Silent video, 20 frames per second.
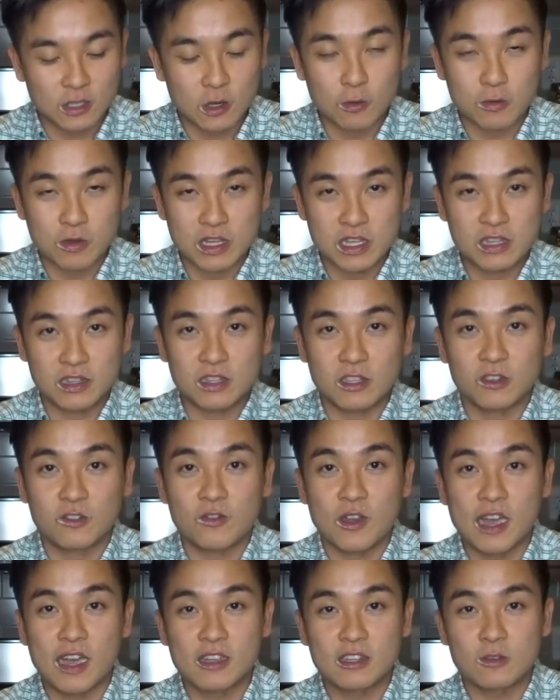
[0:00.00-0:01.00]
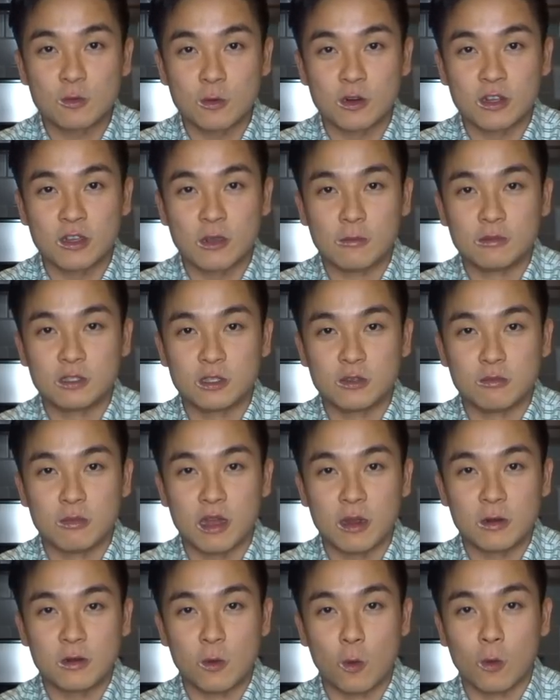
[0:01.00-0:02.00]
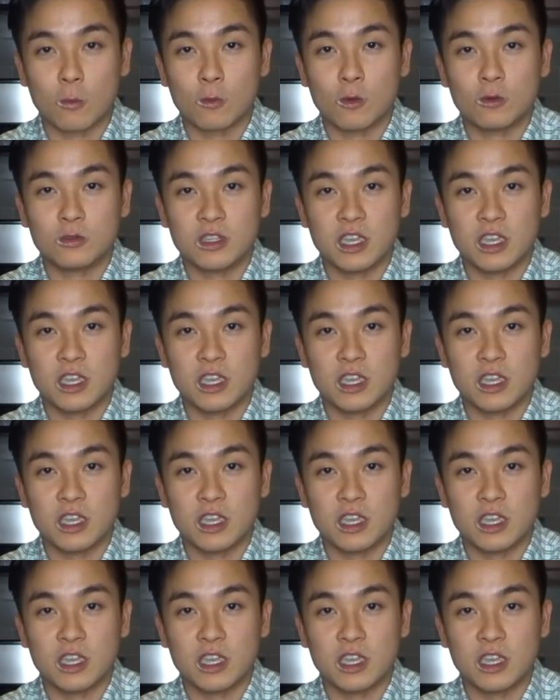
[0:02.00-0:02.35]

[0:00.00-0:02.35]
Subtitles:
don't eat this fast when it comes to my normal